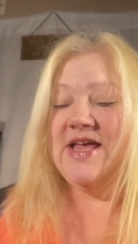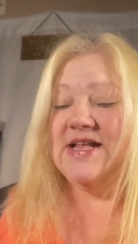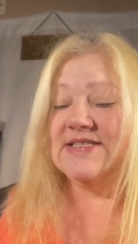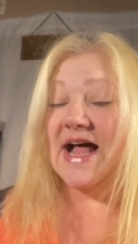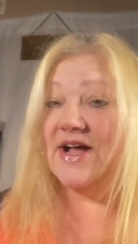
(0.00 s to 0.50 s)

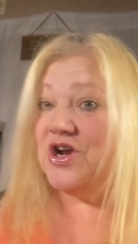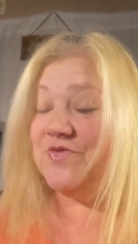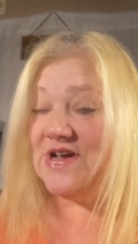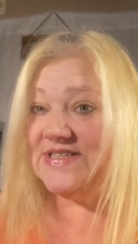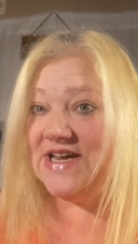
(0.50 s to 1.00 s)
It's not going
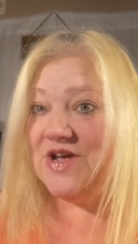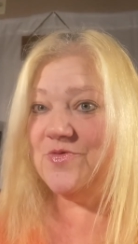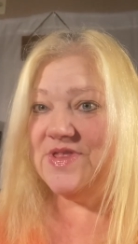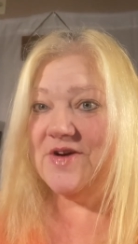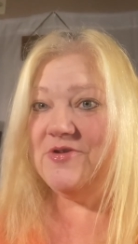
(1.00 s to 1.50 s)
to resonate
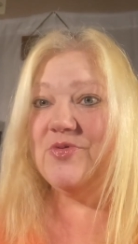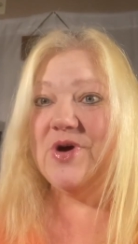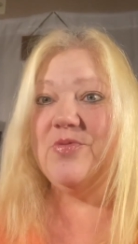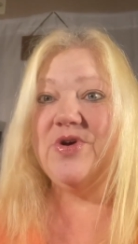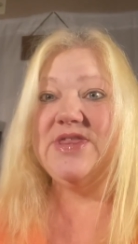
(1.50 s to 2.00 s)
with
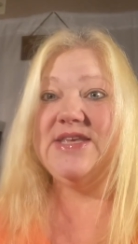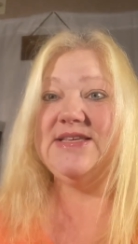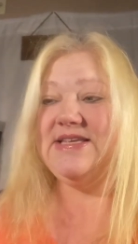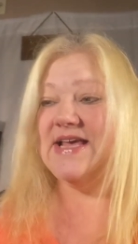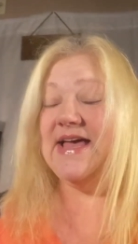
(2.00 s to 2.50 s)
everyone with the
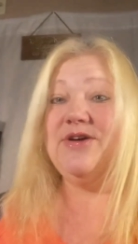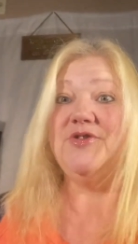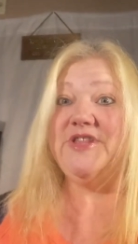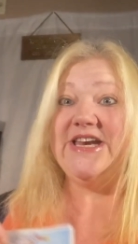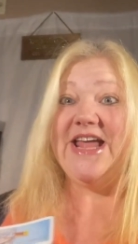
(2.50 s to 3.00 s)
yay
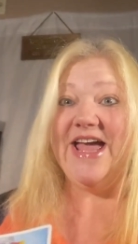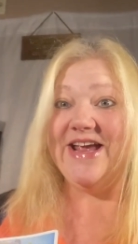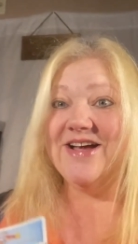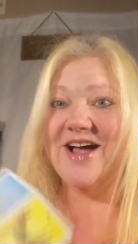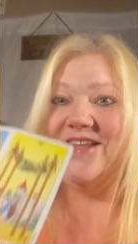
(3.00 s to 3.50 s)
or the
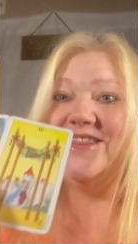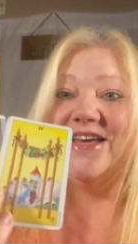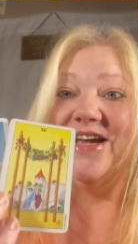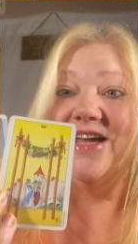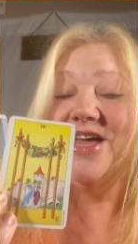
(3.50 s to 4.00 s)
nay kind of
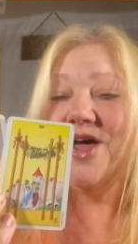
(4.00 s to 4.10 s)
thing.